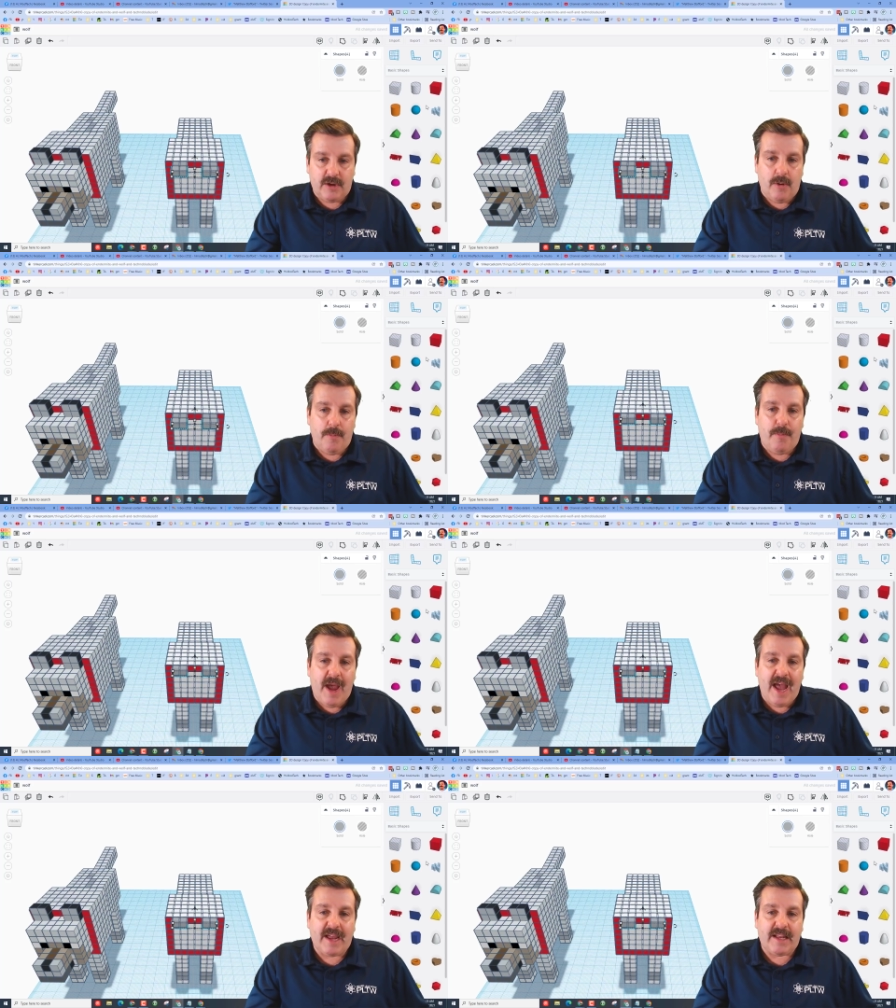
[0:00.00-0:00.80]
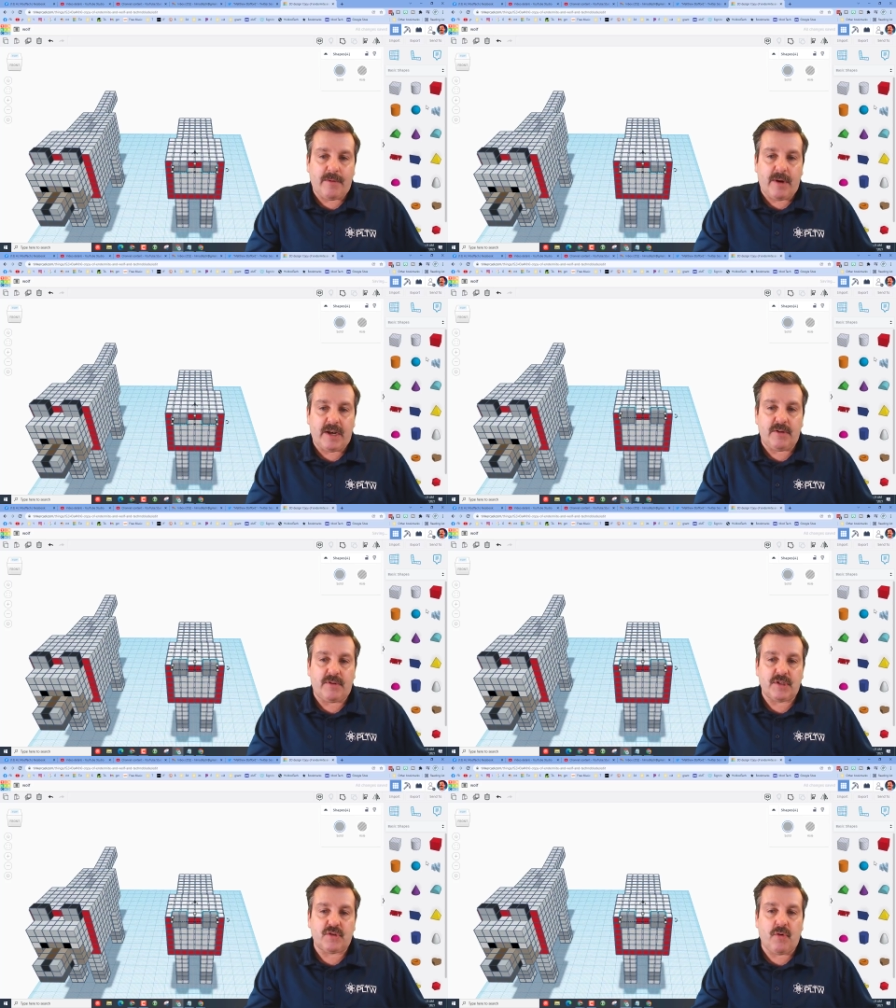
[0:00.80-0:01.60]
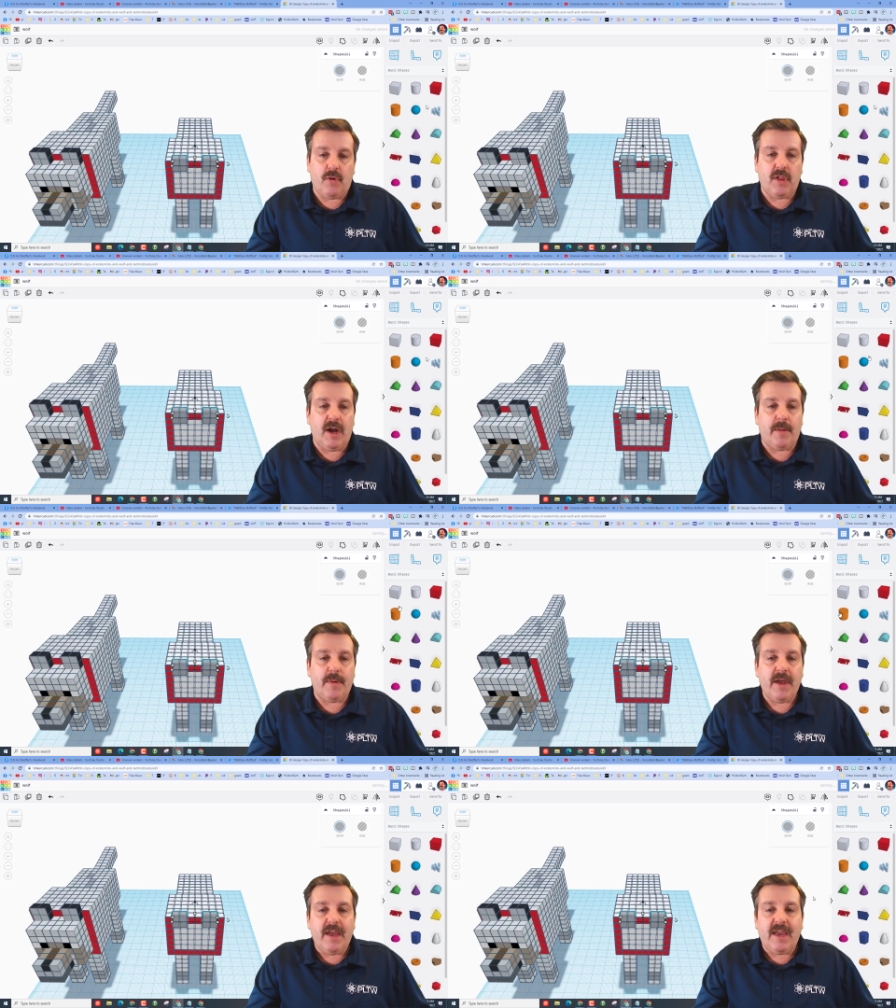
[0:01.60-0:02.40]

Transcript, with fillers: go back and I want to do control up,